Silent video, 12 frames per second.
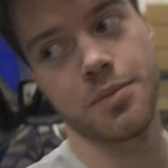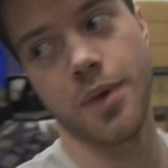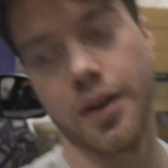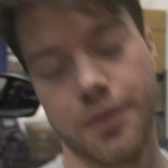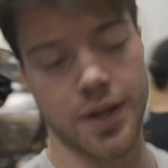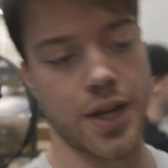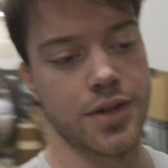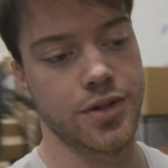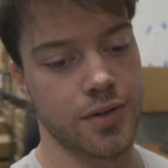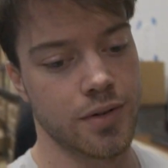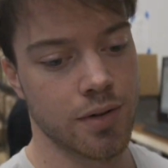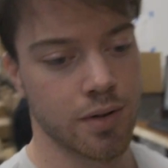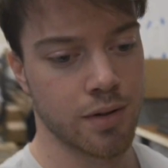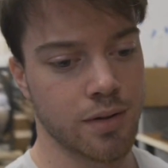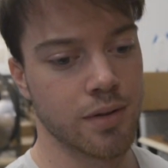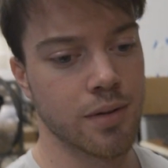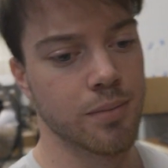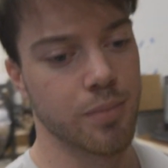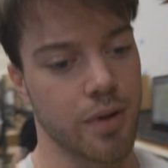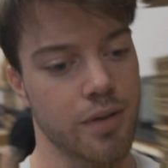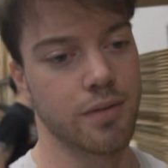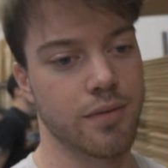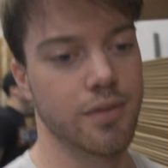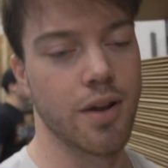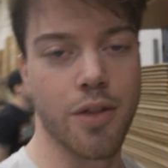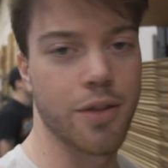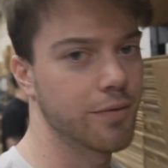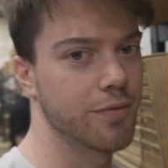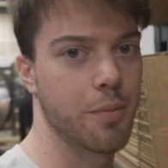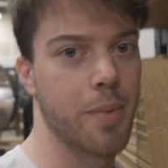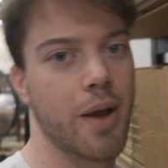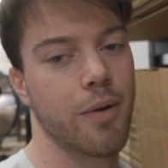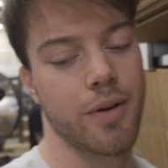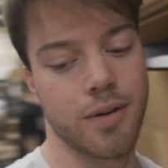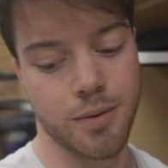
modification, but nothing for power.